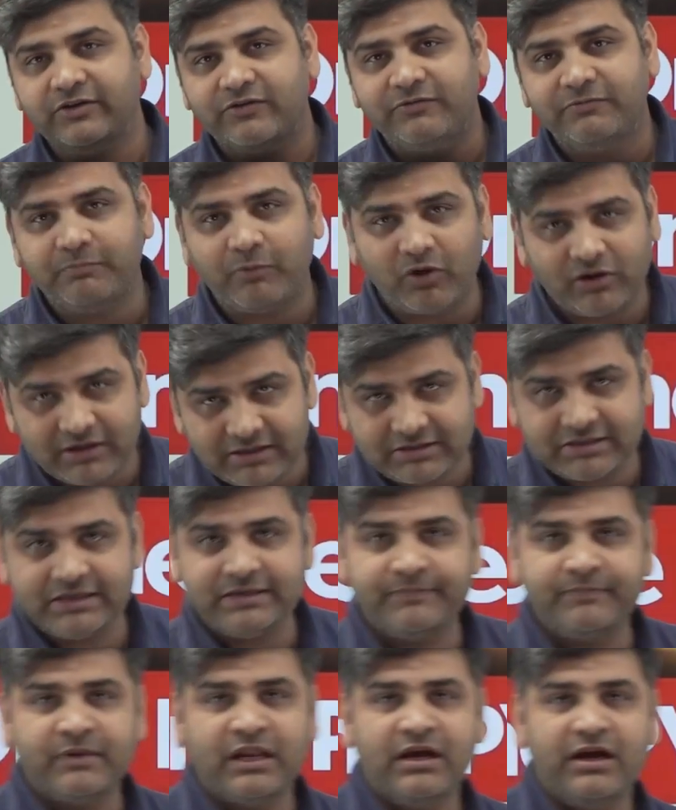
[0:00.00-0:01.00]
of Polity
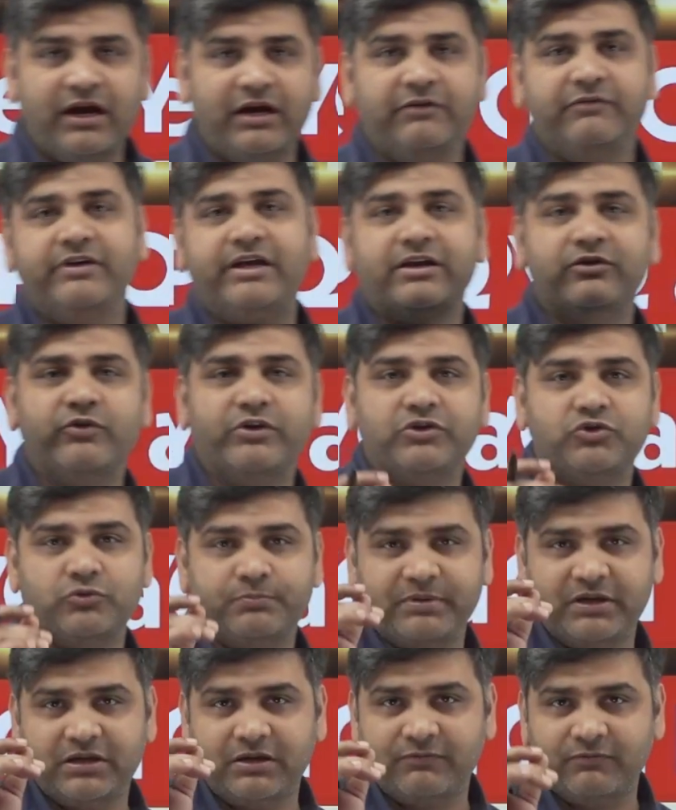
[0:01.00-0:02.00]
and we are going to
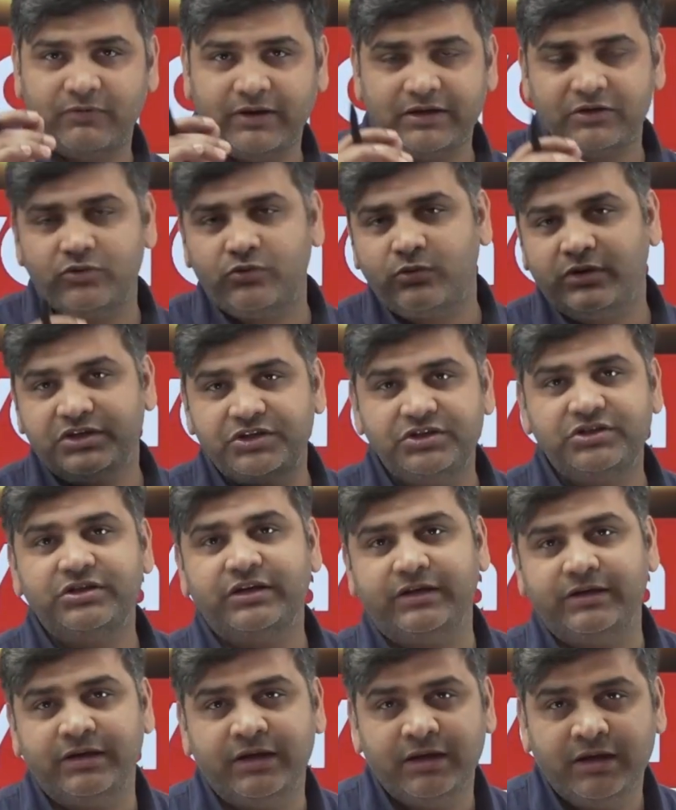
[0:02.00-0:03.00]
pick up one
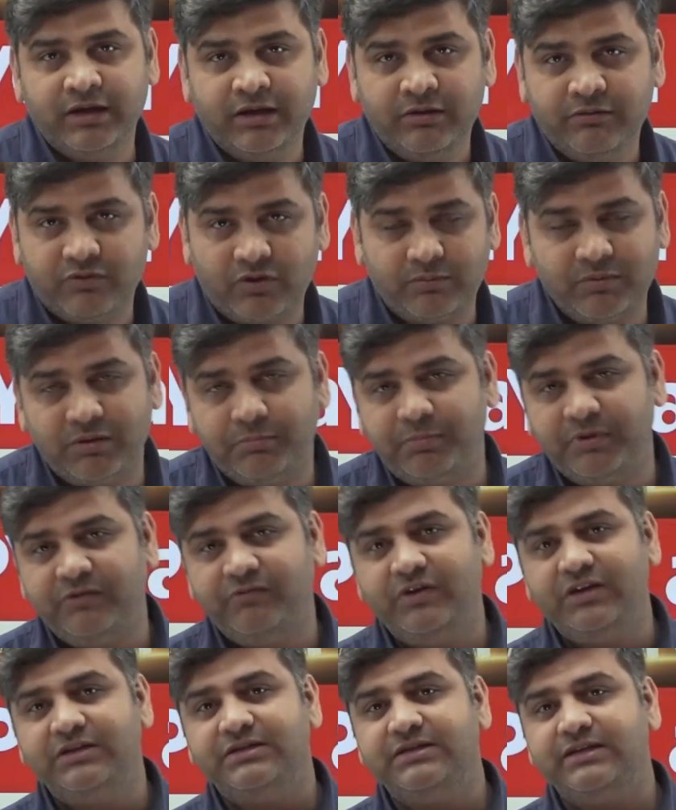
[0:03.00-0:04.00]
question from the
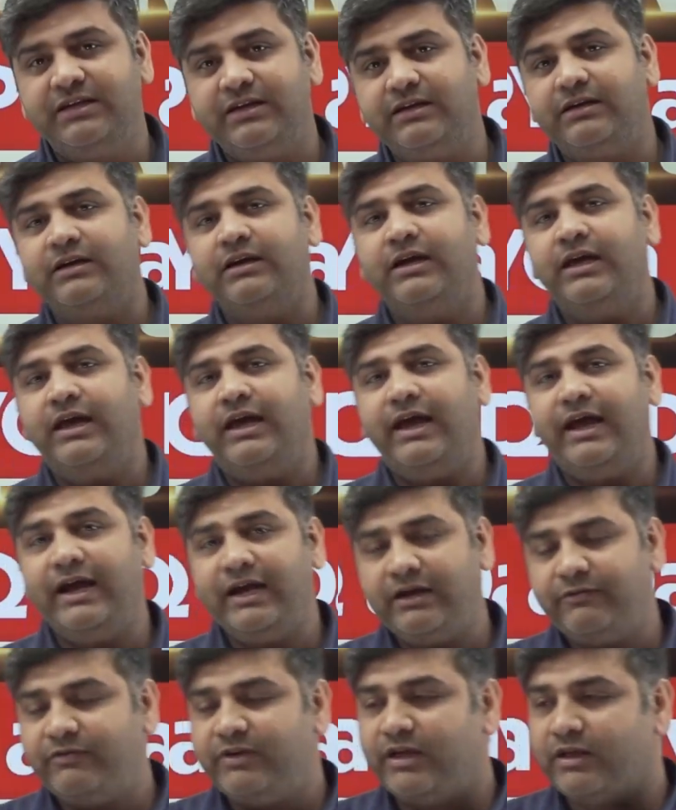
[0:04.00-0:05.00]
previous year
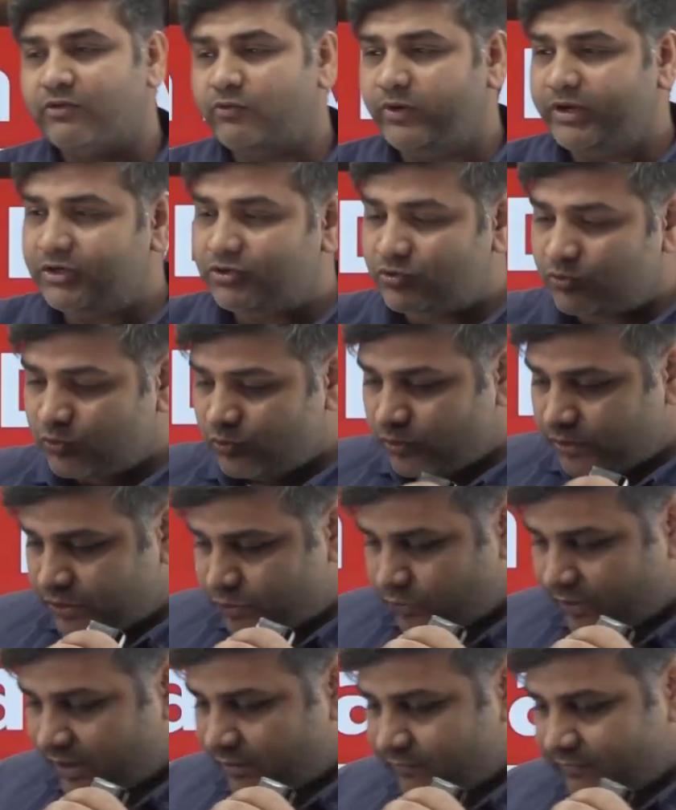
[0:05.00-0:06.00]
and we are going to
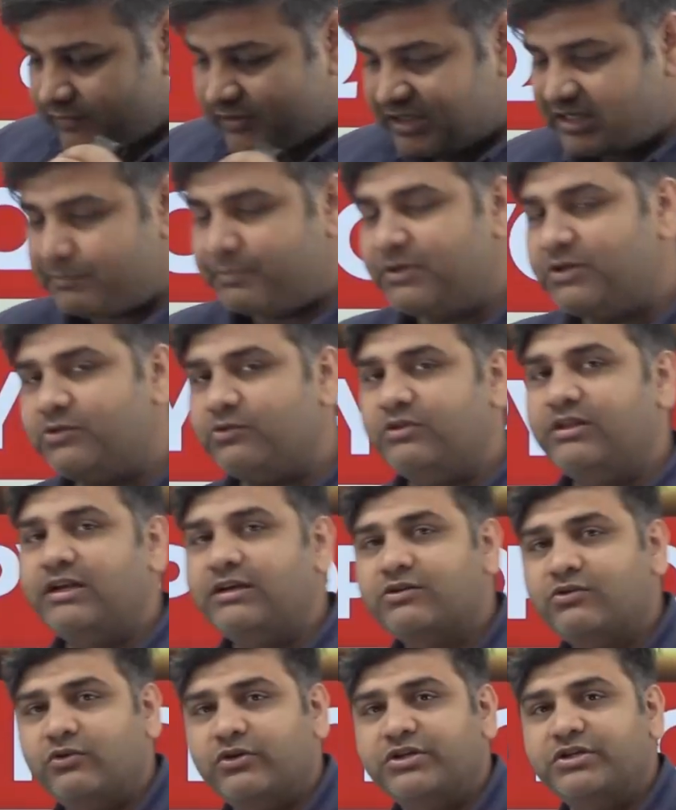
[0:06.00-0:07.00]
delve deep into
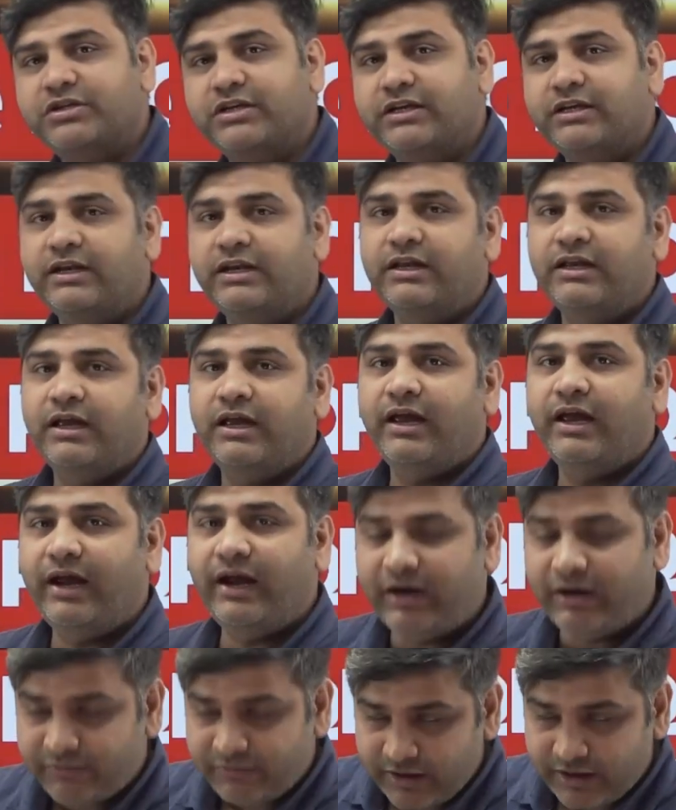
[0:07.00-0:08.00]
that question
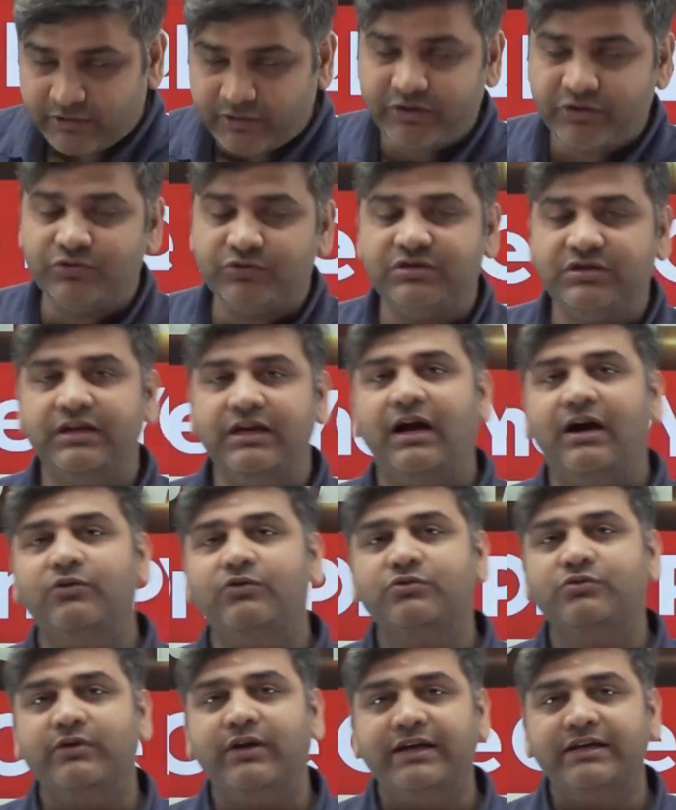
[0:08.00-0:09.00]
and we are going to see how
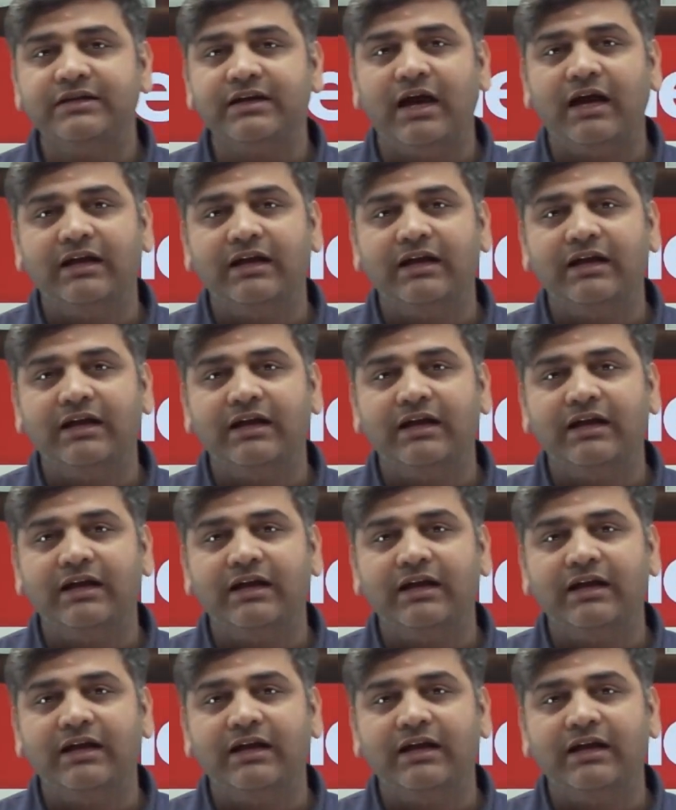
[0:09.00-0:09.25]
to write